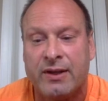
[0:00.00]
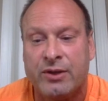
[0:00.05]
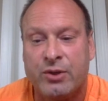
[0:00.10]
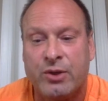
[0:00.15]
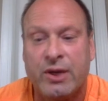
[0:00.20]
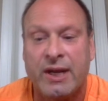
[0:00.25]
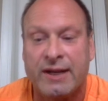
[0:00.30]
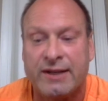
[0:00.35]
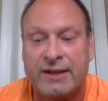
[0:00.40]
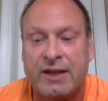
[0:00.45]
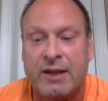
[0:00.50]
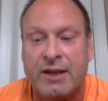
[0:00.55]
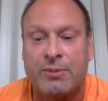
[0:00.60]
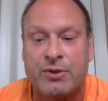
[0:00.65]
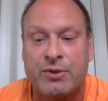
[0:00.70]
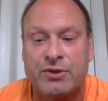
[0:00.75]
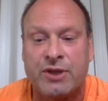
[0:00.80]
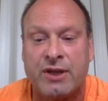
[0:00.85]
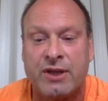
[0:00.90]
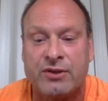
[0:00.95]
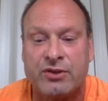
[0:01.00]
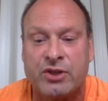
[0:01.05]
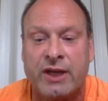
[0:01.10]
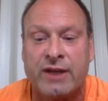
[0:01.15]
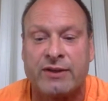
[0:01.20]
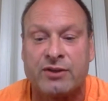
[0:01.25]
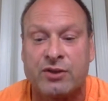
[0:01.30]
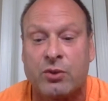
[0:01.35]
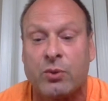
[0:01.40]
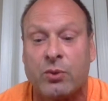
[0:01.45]
you got a 10%
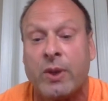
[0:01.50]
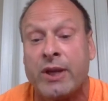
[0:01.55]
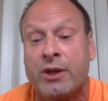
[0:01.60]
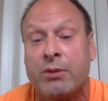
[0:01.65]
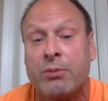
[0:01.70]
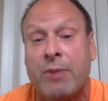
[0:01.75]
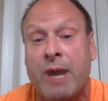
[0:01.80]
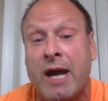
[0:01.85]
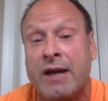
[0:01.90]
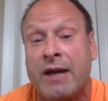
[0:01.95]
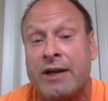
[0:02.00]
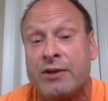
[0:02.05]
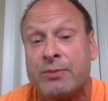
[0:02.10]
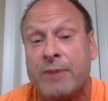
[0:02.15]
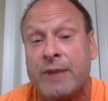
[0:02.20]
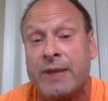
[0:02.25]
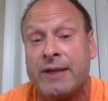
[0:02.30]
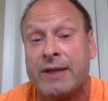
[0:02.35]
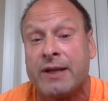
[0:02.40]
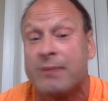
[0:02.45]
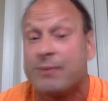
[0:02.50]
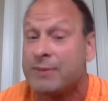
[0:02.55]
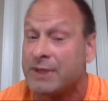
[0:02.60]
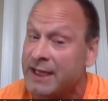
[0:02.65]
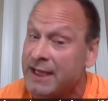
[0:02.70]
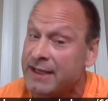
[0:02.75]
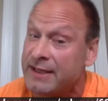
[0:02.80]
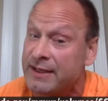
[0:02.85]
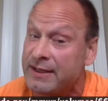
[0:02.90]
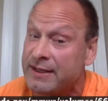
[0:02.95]
chance, the way your body's made up,
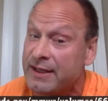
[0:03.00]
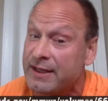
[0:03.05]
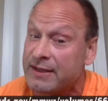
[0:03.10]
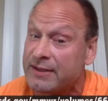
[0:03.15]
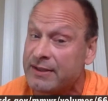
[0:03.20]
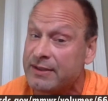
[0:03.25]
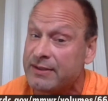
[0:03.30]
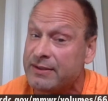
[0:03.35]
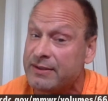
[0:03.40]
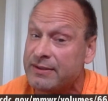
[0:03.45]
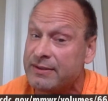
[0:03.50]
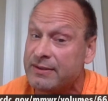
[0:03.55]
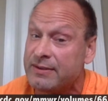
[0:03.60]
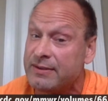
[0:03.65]
to getting addicted.